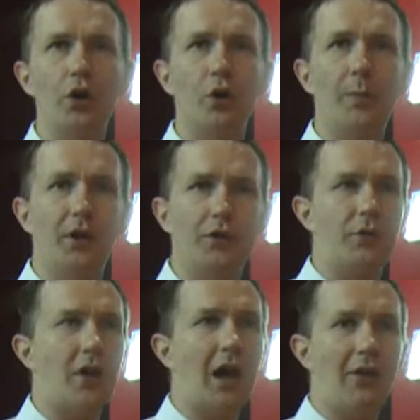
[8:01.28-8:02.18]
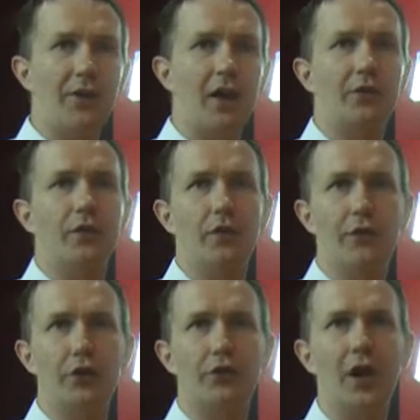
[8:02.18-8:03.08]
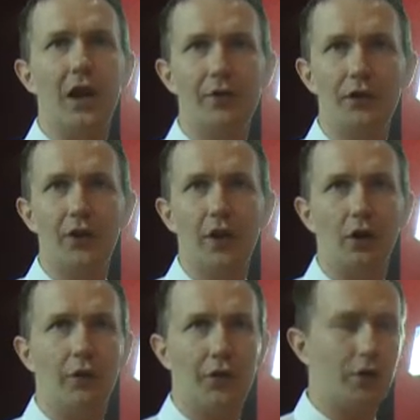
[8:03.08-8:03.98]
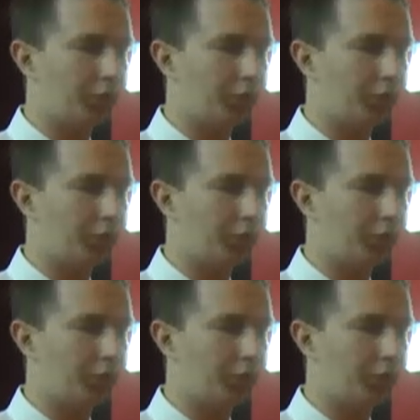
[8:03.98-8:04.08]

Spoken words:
good, because if you have that for drivers, it can obviously